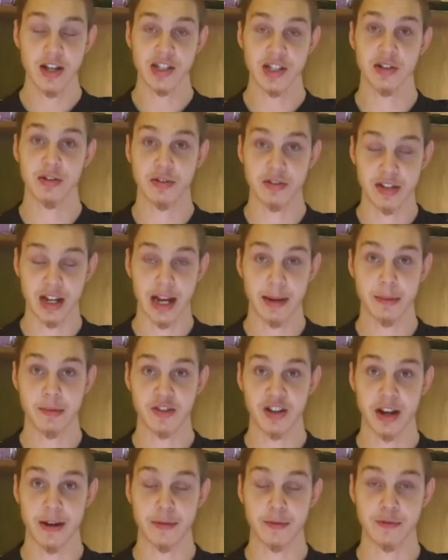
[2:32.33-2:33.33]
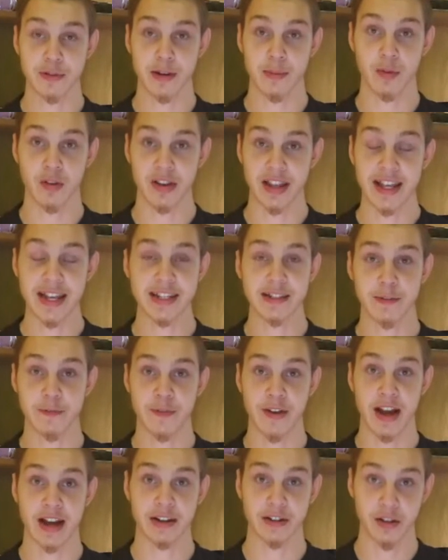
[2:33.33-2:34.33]
So time of Jacob's trouble is in
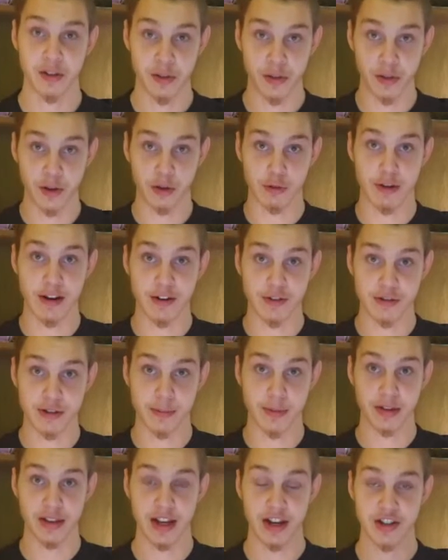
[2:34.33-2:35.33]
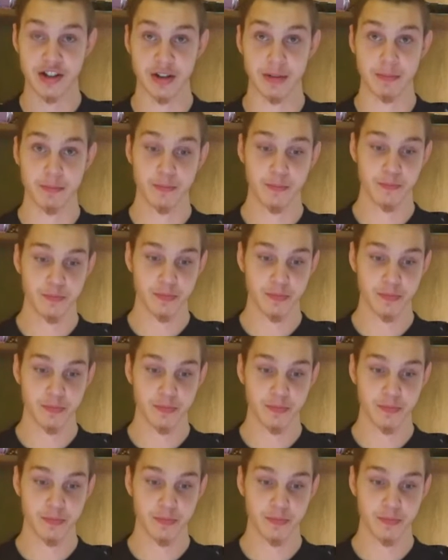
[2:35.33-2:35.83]
fact the Great Tribulation.